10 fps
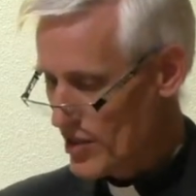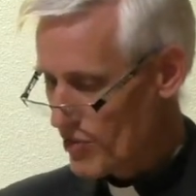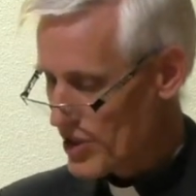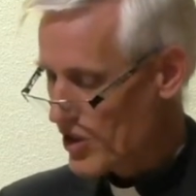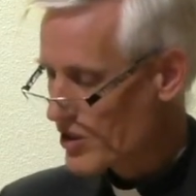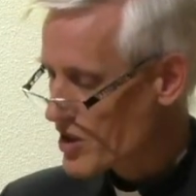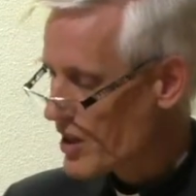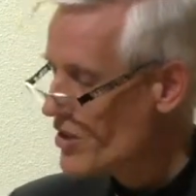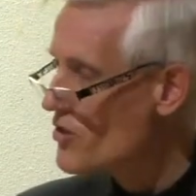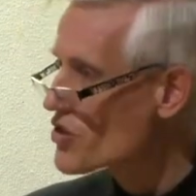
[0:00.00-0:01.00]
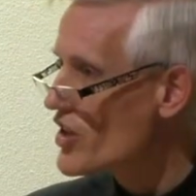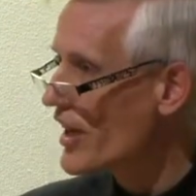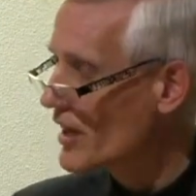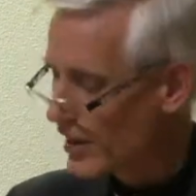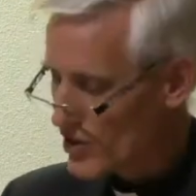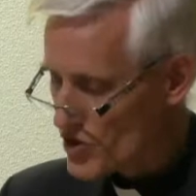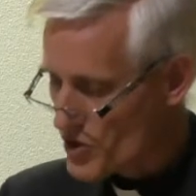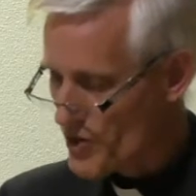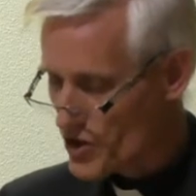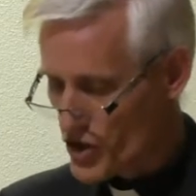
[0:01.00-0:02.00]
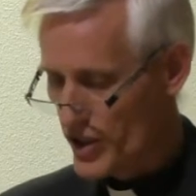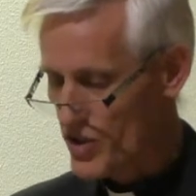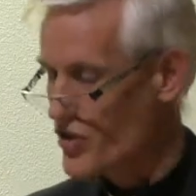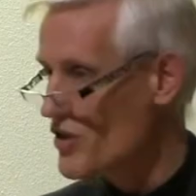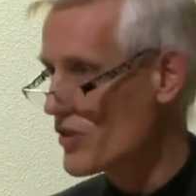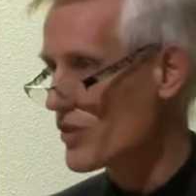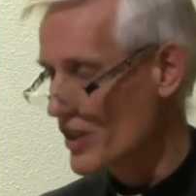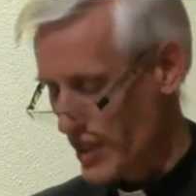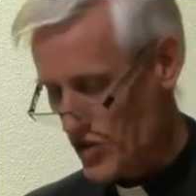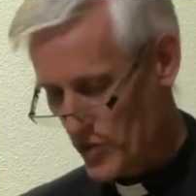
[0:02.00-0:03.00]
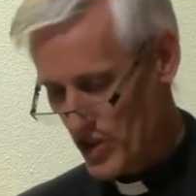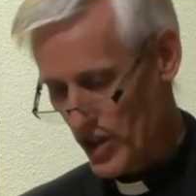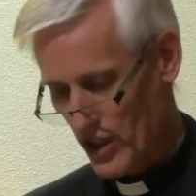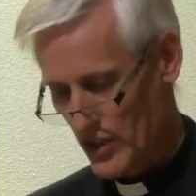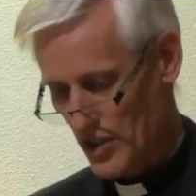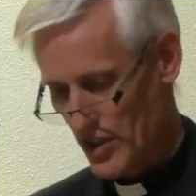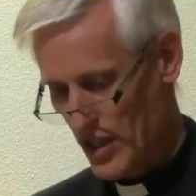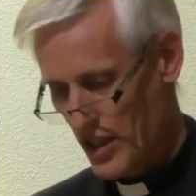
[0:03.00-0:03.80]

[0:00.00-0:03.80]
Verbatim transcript: but to continue shining it to the church until Christ returned.